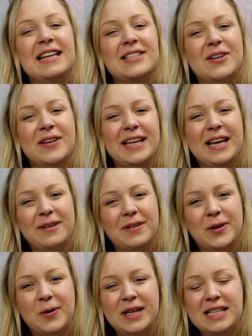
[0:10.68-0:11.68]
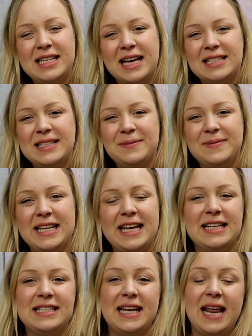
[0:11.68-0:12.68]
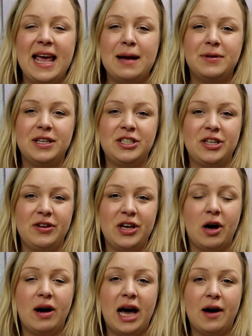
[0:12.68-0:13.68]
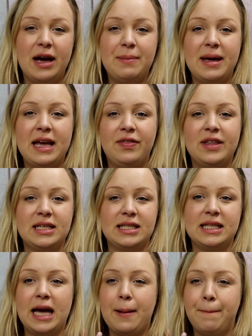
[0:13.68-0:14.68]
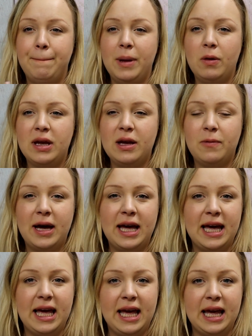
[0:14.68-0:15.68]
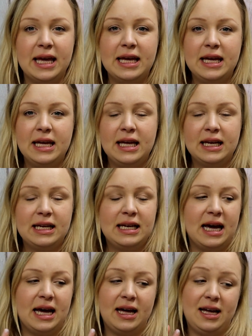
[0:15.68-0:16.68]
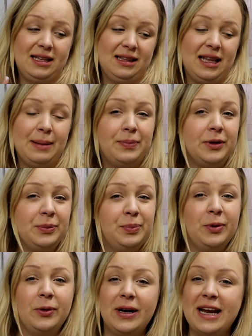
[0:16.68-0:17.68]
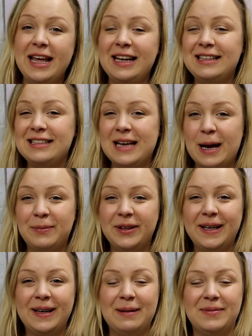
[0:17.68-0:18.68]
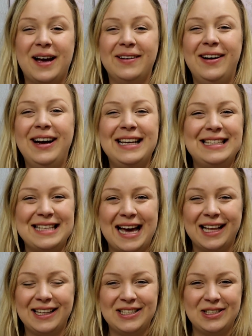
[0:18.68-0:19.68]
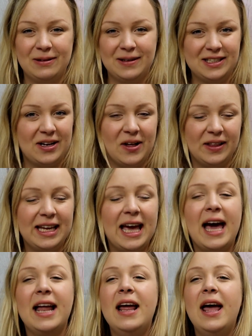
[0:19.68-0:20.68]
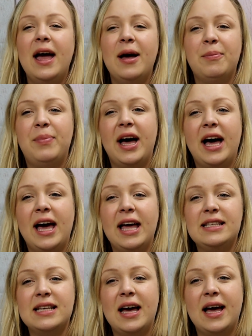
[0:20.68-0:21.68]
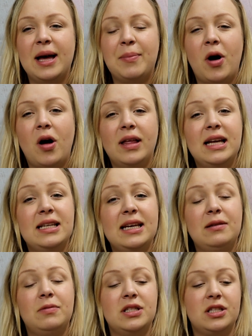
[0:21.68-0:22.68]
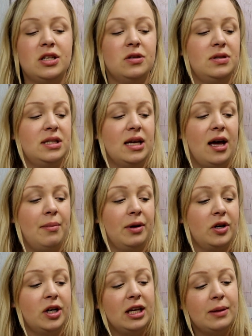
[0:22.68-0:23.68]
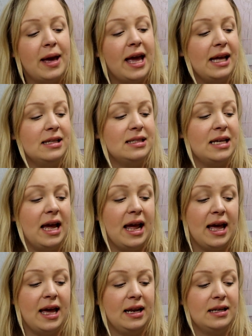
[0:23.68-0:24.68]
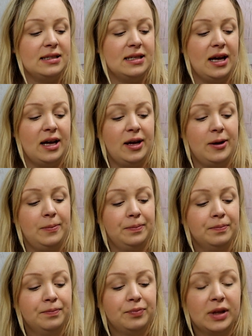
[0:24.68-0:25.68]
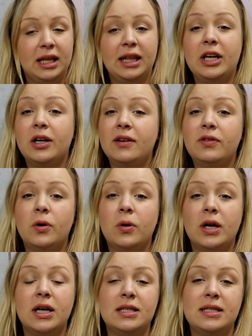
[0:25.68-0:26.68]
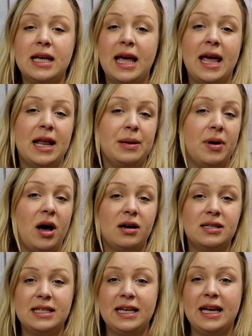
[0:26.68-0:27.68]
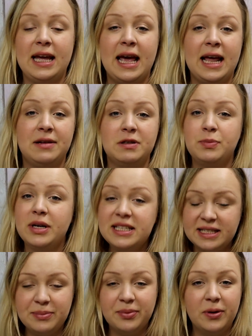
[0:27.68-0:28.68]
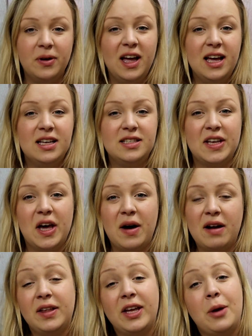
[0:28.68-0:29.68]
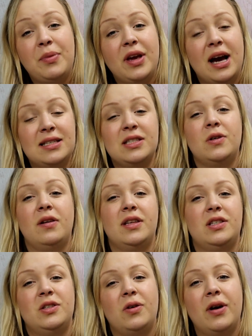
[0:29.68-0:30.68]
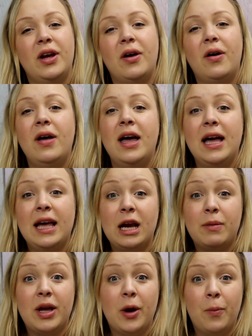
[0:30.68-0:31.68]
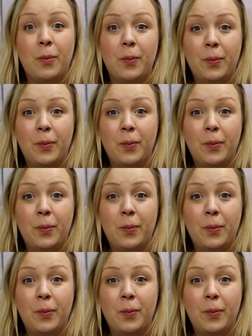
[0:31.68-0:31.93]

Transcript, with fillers: guys, Courtney here with Courtney's Customs, and today I'm going to show y'all how I made this like Milky Way uh, leopard print tumbler. I'm not exactly sure what to call it yet, but um, all I did was use some acrylic paints and some glitter, of course, and epoxy, and it was pretty simple. So I really hope you guys enjoyed the tutorial. Here we go.